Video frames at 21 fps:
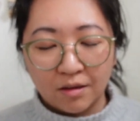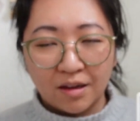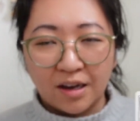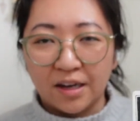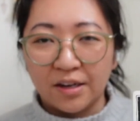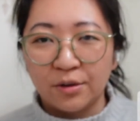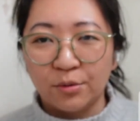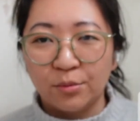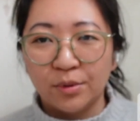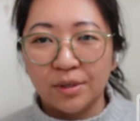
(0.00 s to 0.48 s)

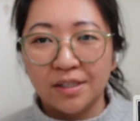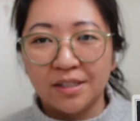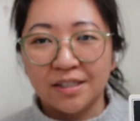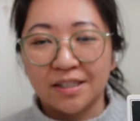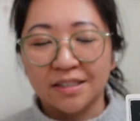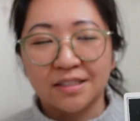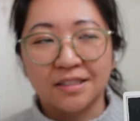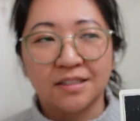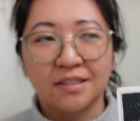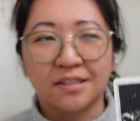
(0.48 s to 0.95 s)
I don't want to
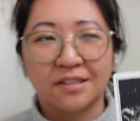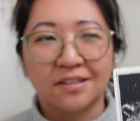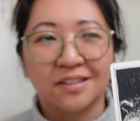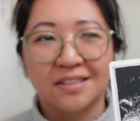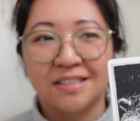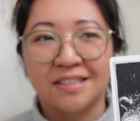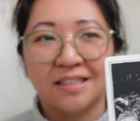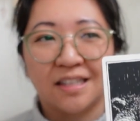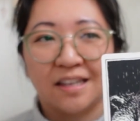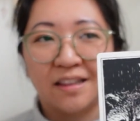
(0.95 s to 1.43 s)

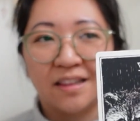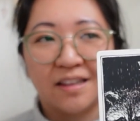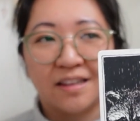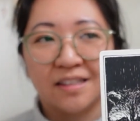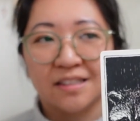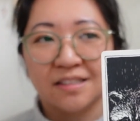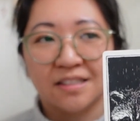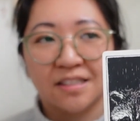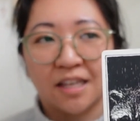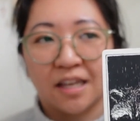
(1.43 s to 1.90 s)
necessarily say that
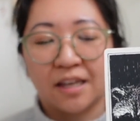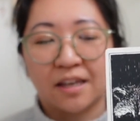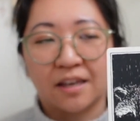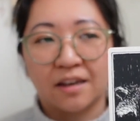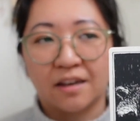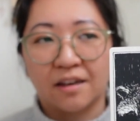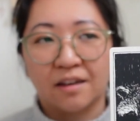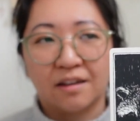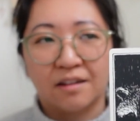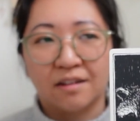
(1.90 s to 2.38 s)
it's like
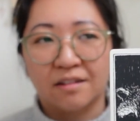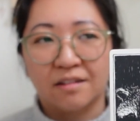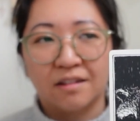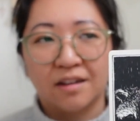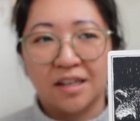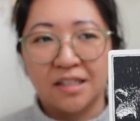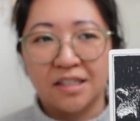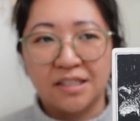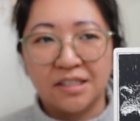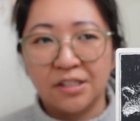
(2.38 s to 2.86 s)
a,
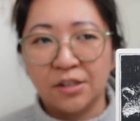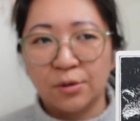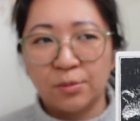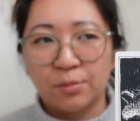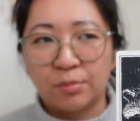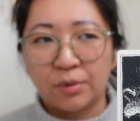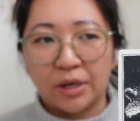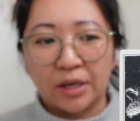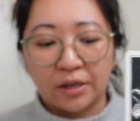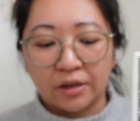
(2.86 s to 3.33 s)
a deal
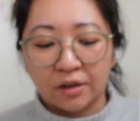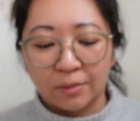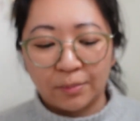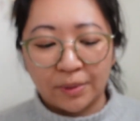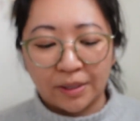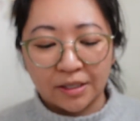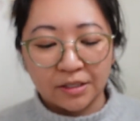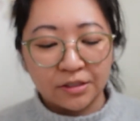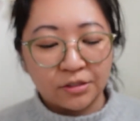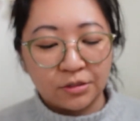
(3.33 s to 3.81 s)
breaker
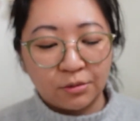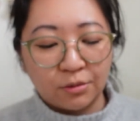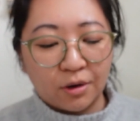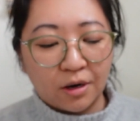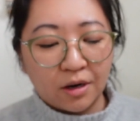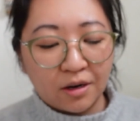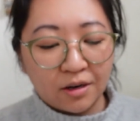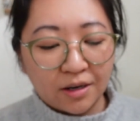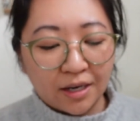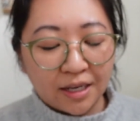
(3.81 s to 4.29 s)
because you
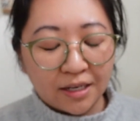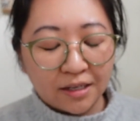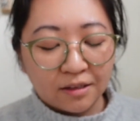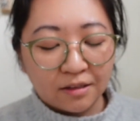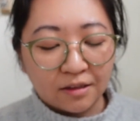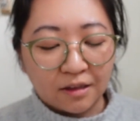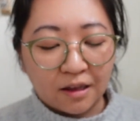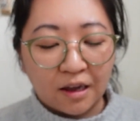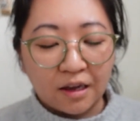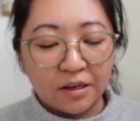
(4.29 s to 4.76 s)
are in
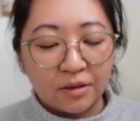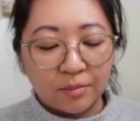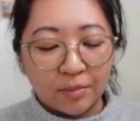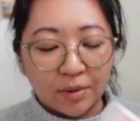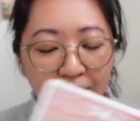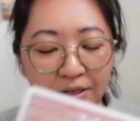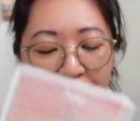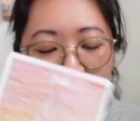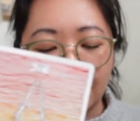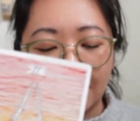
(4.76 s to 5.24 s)

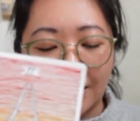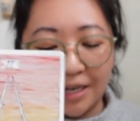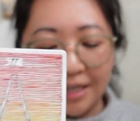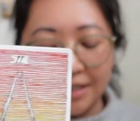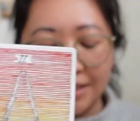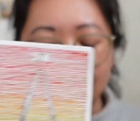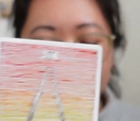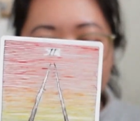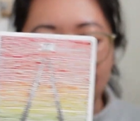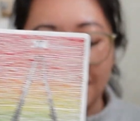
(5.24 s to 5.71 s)
alignment,
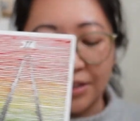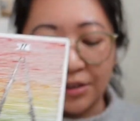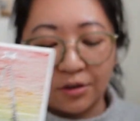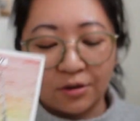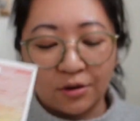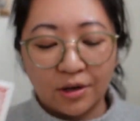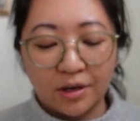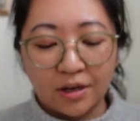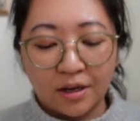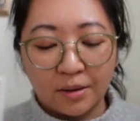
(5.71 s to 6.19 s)
right? It's like
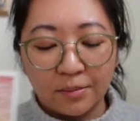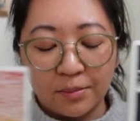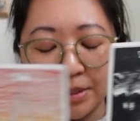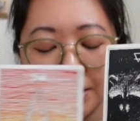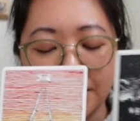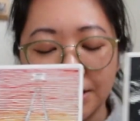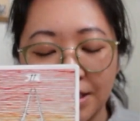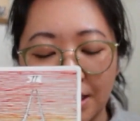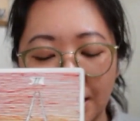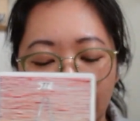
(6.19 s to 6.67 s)
you are
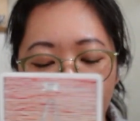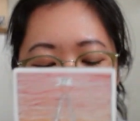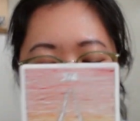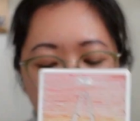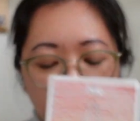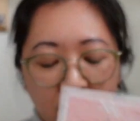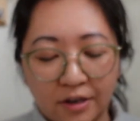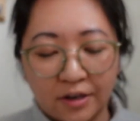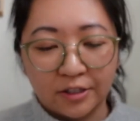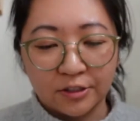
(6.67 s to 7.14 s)
coming together
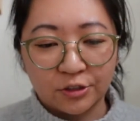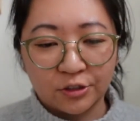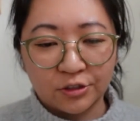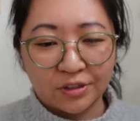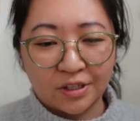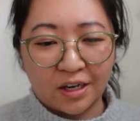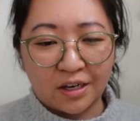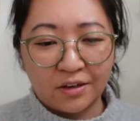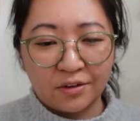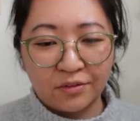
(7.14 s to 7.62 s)
here. It's
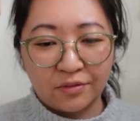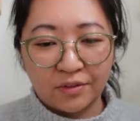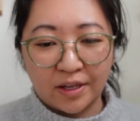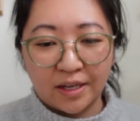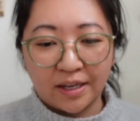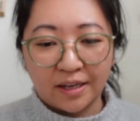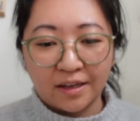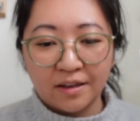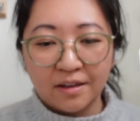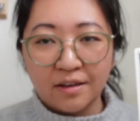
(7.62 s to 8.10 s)
just kind of
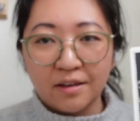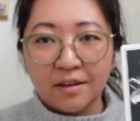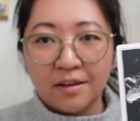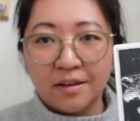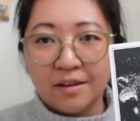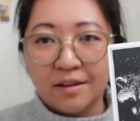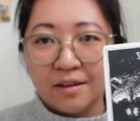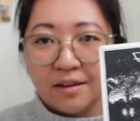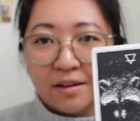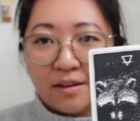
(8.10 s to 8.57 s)
like
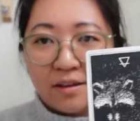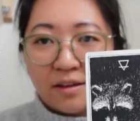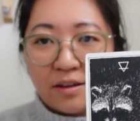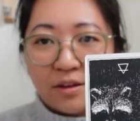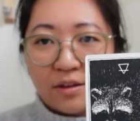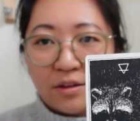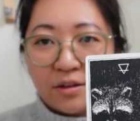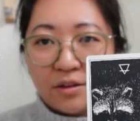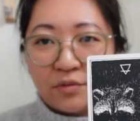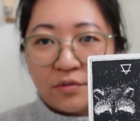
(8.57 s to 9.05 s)

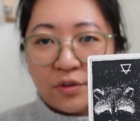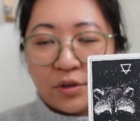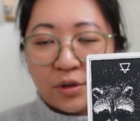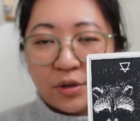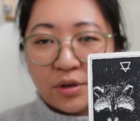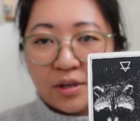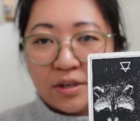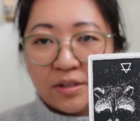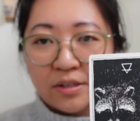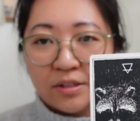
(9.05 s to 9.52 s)
if
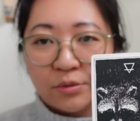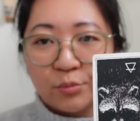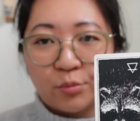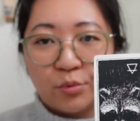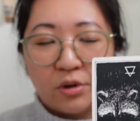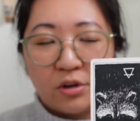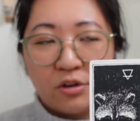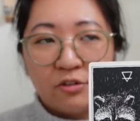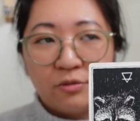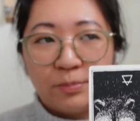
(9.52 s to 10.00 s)
you're in the
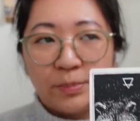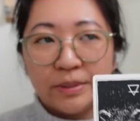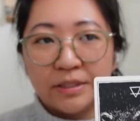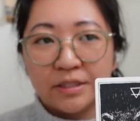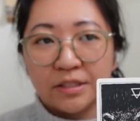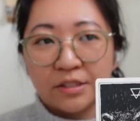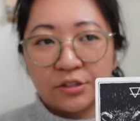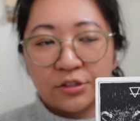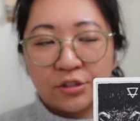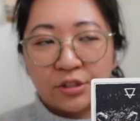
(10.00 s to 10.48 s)
wolf
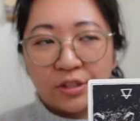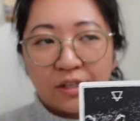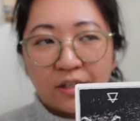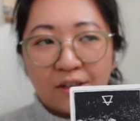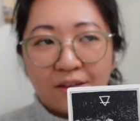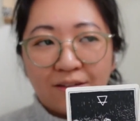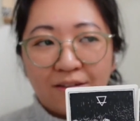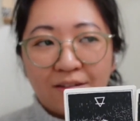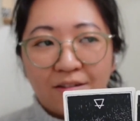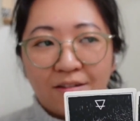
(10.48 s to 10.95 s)

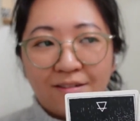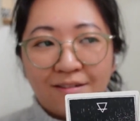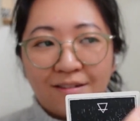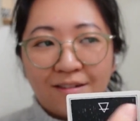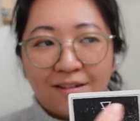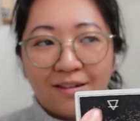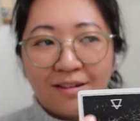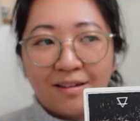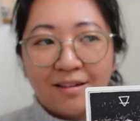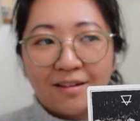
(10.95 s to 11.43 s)
position,
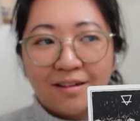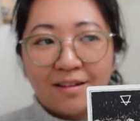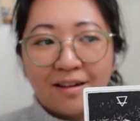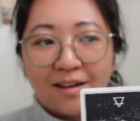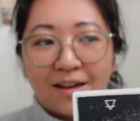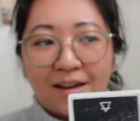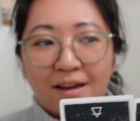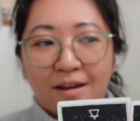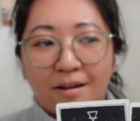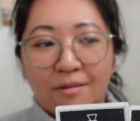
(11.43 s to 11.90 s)

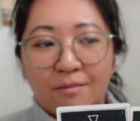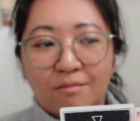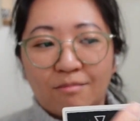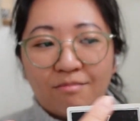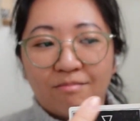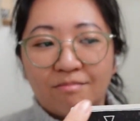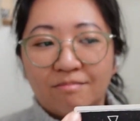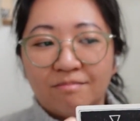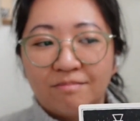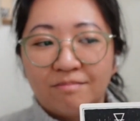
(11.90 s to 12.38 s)

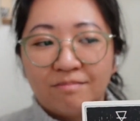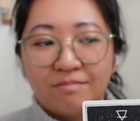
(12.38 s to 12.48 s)
um,